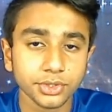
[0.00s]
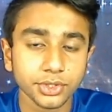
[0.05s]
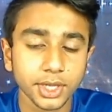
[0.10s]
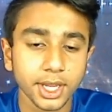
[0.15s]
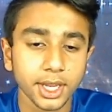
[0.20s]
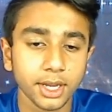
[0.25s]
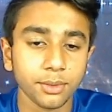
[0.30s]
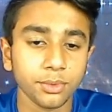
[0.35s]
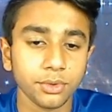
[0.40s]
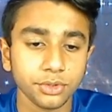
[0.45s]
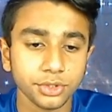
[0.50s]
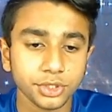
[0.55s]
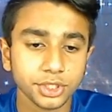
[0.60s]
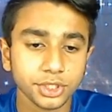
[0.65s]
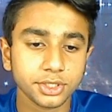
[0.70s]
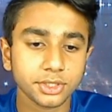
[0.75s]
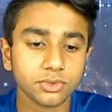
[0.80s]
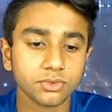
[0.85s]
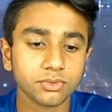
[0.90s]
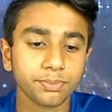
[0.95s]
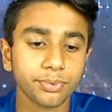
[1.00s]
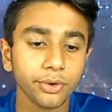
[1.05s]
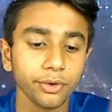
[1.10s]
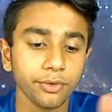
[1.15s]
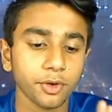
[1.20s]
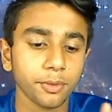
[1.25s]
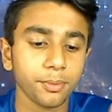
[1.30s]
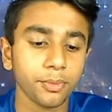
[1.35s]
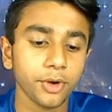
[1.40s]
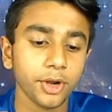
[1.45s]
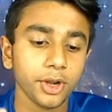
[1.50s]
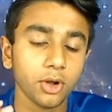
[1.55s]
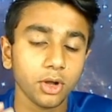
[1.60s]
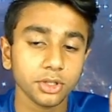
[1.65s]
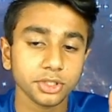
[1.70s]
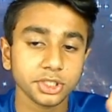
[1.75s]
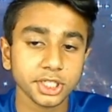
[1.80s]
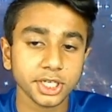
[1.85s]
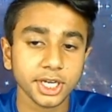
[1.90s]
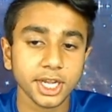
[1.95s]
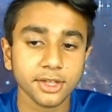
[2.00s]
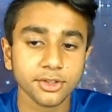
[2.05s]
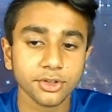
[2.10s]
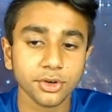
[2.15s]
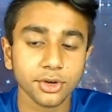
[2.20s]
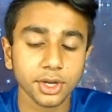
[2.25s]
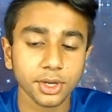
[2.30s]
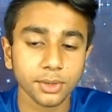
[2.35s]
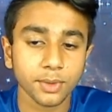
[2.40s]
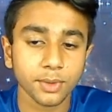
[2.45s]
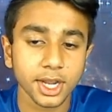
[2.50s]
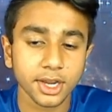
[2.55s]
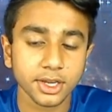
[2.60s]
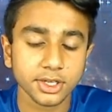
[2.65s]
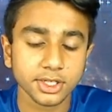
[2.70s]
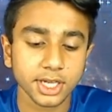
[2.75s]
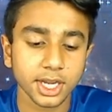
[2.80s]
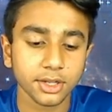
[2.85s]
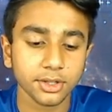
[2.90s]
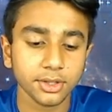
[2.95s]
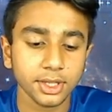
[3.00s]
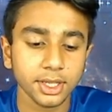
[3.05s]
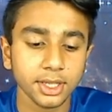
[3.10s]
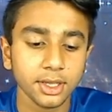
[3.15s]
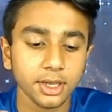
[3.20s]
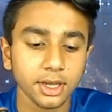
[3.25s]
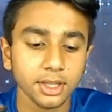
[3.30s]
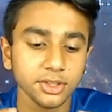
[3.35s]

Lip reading: and we'll just prove our point all together and why exactly